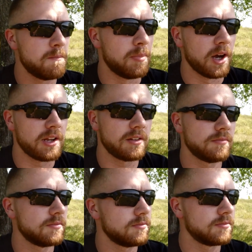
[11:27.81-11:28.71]
but
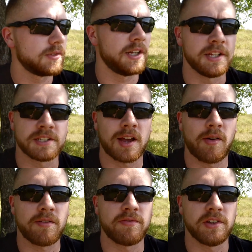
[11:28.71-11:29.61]
it is how
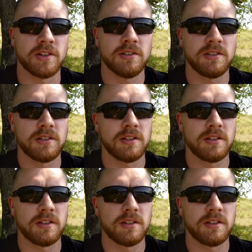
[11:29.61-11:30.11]
I feel.